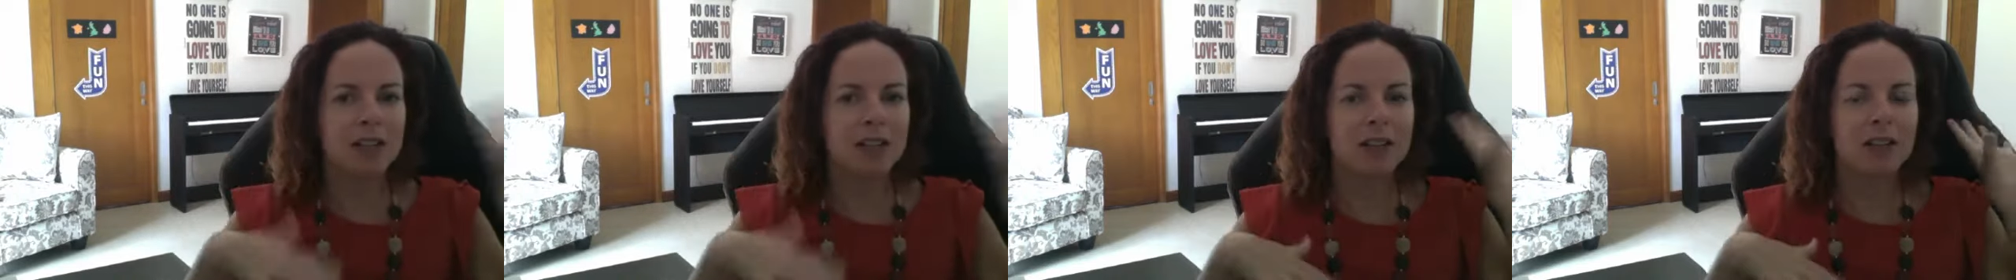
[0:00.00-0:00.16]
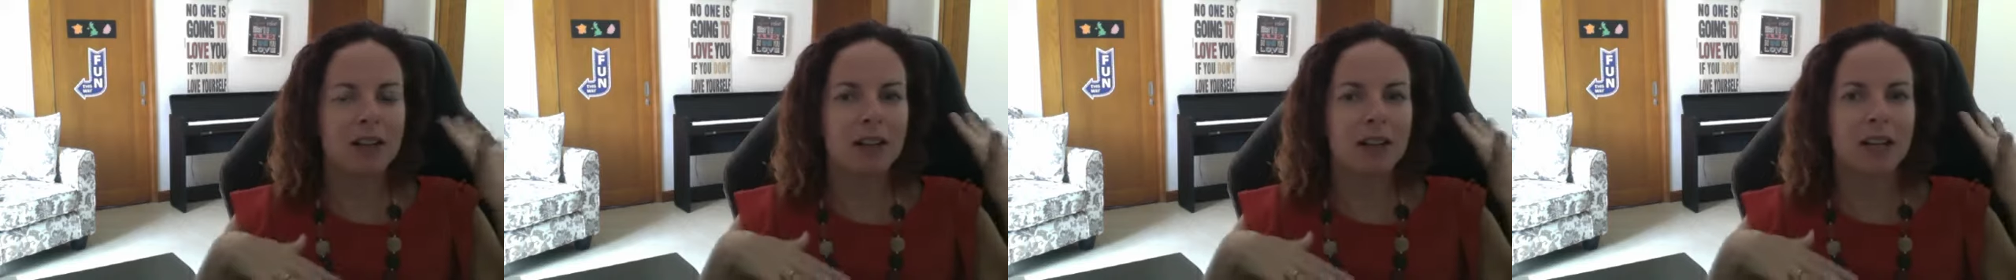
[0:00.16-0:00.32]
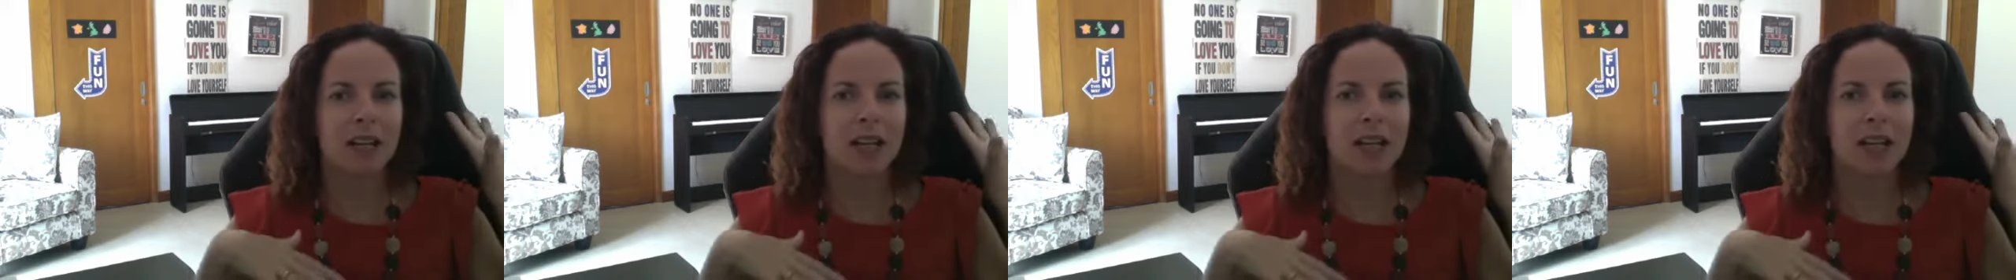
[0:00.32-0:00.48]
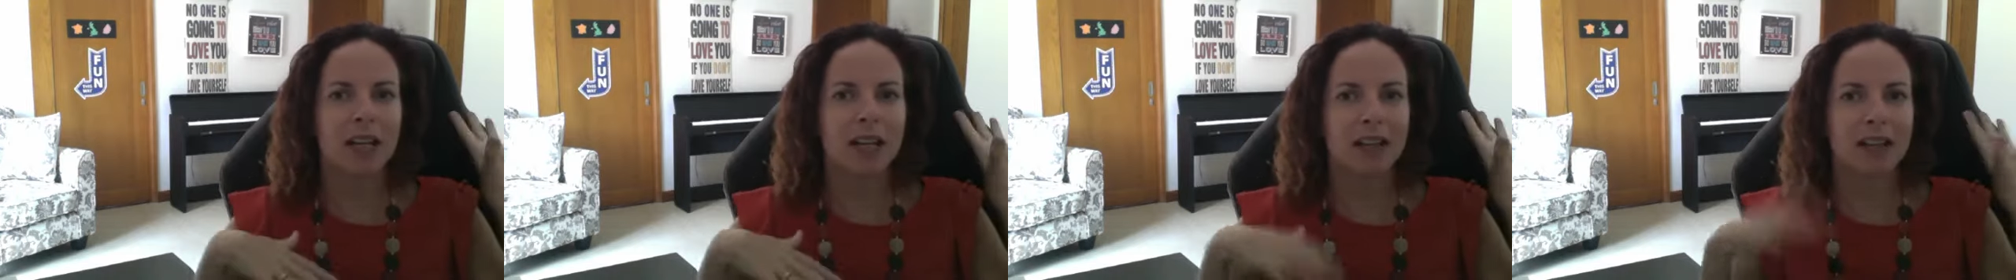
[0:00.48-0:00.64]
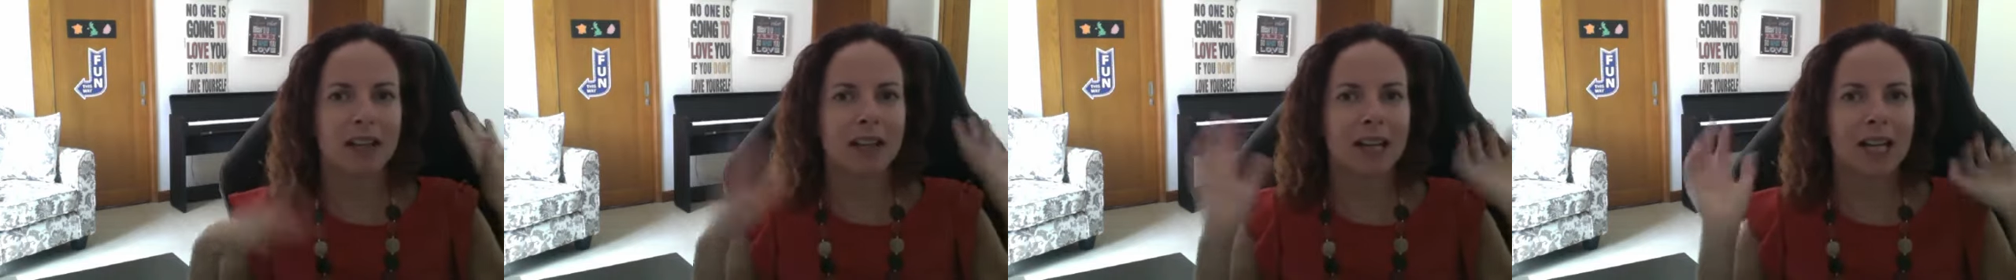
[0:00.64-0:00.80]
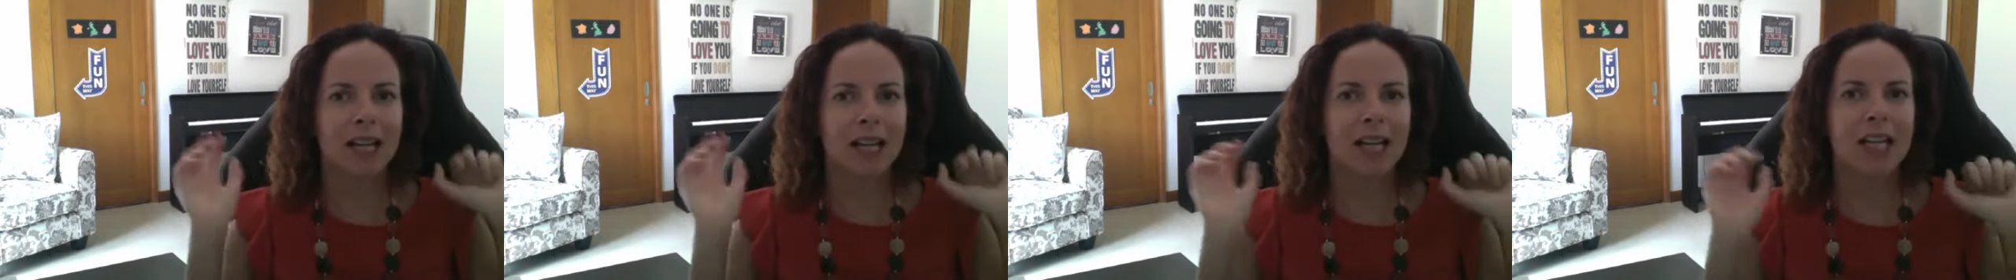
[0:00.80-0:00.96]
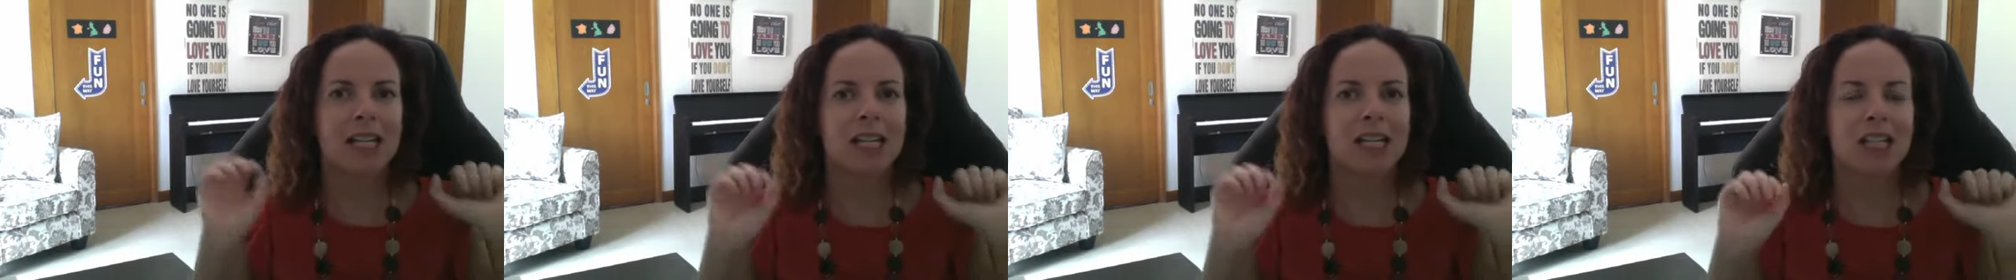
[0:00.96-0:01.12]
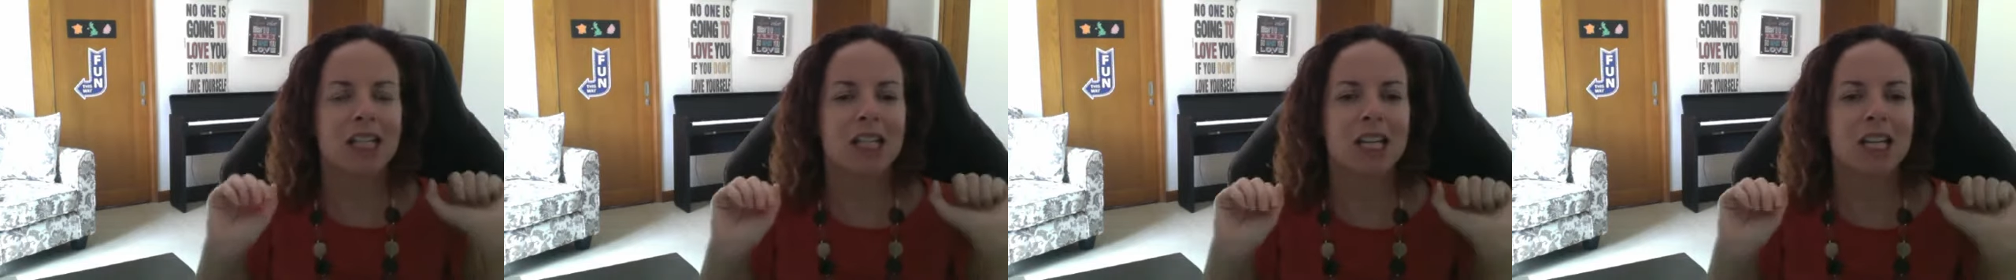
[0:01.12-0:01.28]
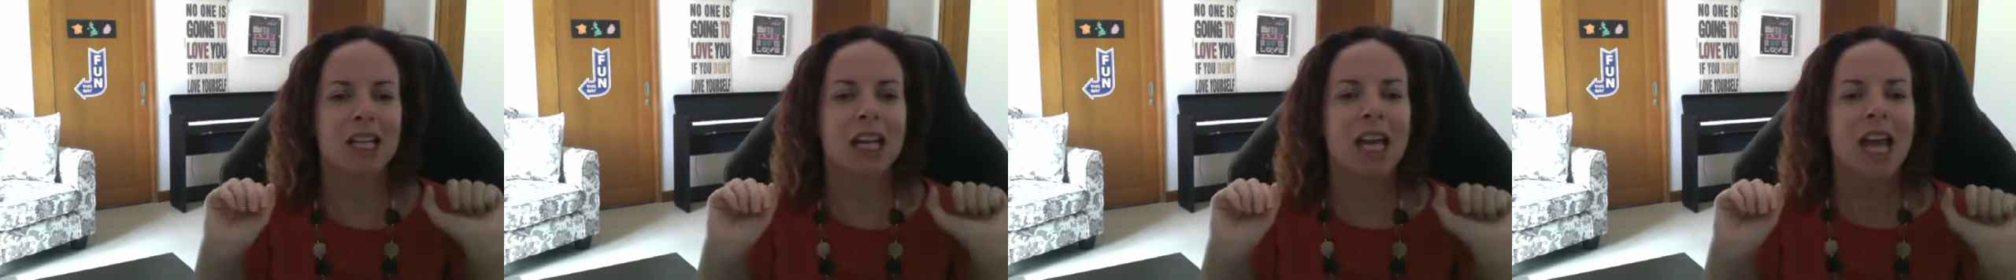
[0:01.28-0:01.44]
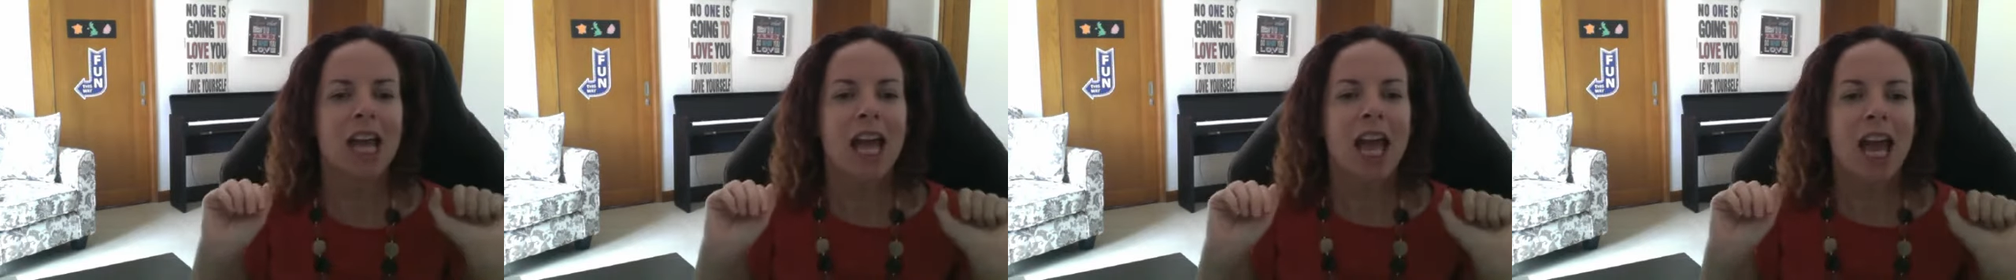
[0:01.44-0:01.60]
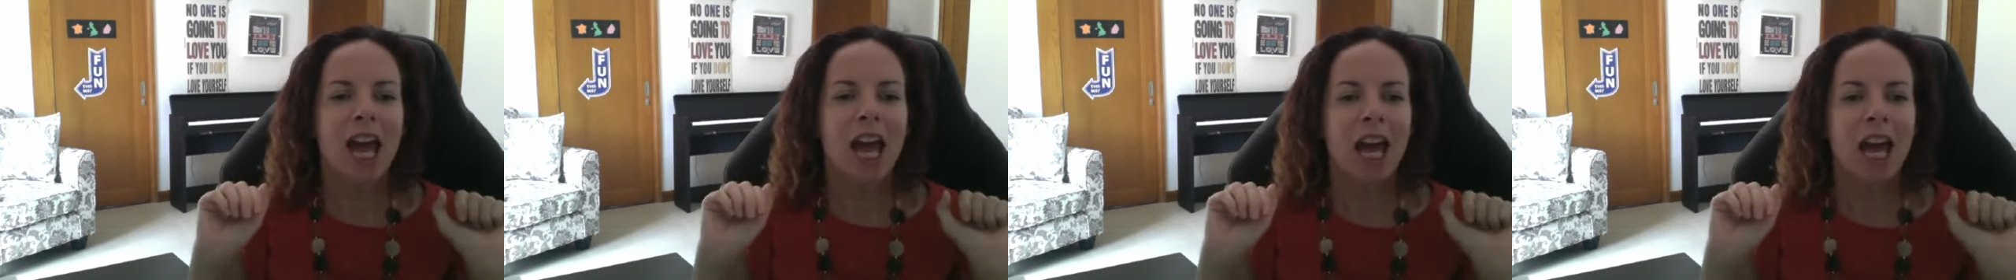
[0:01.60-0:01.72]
I don't like air conditioning,